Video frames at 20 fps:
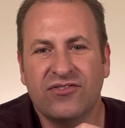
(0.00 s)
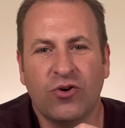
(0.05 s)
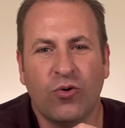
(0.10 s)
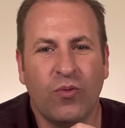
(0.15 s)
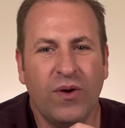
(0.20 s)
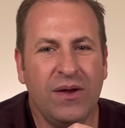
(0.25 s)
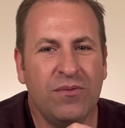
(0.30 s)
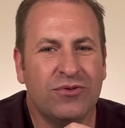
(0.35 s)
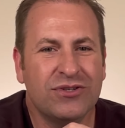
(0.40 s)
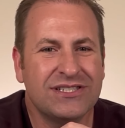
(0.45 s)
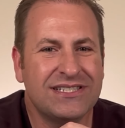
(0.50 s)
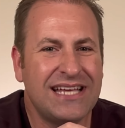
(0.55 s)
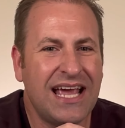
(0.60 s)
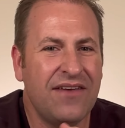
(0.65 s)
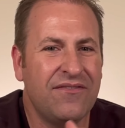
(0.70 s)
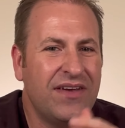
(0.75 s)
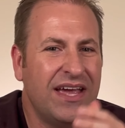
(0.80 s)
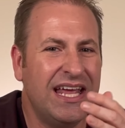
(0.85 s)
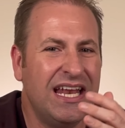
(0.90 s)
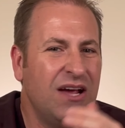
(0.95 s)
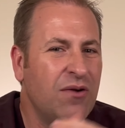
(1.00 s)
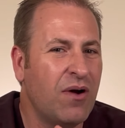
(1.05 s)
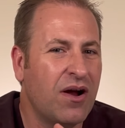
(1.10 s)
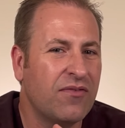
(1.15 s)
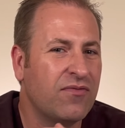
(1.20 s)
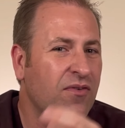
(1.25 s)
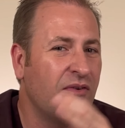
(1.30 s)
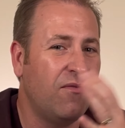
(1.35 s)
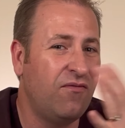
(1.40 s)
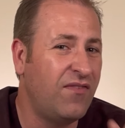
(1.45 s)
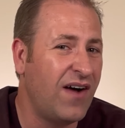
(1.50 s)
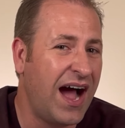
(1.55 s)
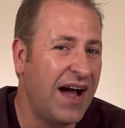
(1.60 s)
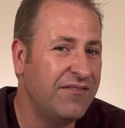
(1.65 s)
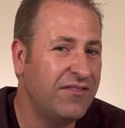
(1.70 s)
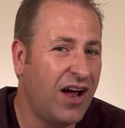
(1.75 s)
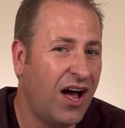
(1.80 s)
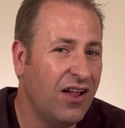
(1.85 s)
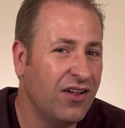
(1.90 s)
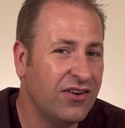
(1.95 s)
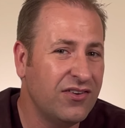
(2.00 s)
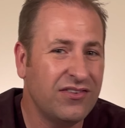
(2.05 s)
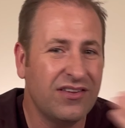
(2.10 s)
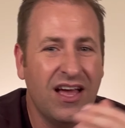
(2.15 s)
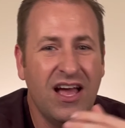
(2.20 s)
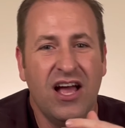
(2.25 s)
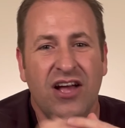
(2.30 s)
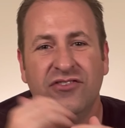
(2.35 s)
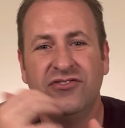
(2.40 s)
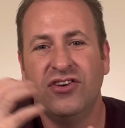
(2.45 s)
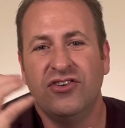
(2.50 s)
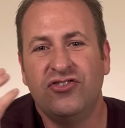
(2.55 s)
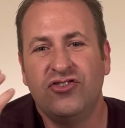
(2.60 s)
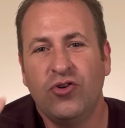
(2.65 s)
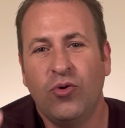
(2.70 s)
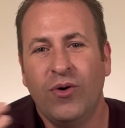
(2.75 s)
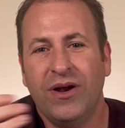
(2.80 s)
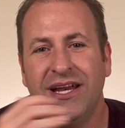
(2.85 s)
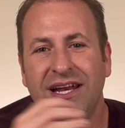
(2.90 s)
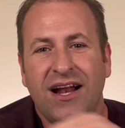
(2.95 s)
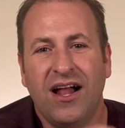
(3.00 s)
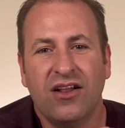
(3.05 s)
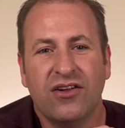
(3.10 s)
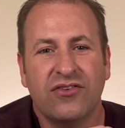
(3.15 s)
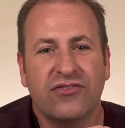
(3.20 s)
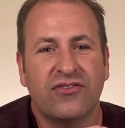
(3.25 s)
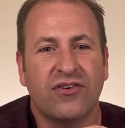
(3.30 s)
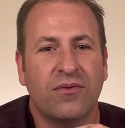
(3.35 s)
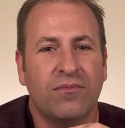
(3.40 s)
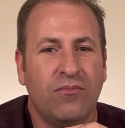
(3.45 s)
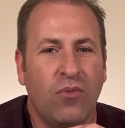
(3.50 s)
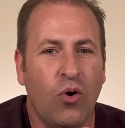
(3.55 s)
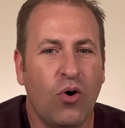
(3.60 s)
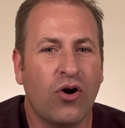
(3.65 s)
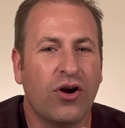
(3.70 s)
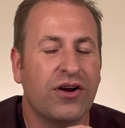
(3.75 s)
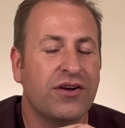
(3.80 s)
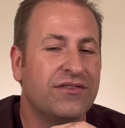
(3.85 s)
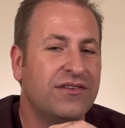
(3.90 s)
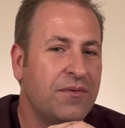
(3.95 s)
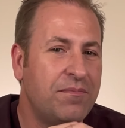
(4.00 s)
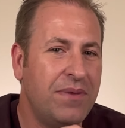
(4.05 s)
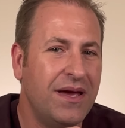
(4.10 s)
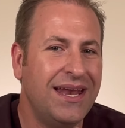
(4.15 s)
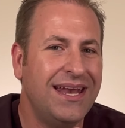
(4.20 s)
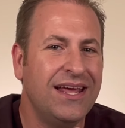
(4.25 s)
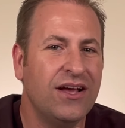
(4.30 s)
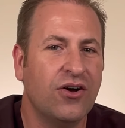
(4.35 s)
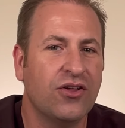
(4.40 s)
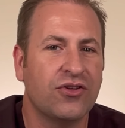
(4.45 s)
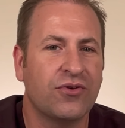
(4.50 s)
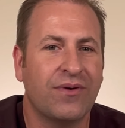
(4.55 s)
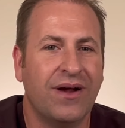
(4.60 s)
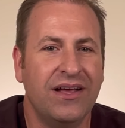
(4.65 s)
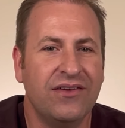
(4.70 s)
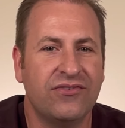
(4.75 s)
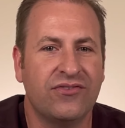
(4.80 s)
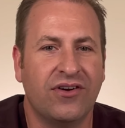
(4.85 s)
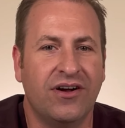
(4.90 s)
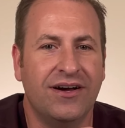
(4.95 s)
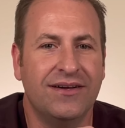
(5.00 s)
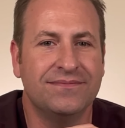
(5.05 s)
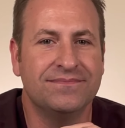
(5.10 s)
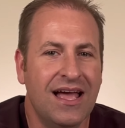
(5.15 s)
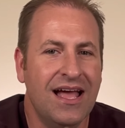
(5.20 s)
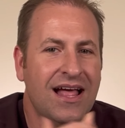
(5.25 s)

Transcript: we will save anywhere from $5 to $20 or more, depending on the restaurant.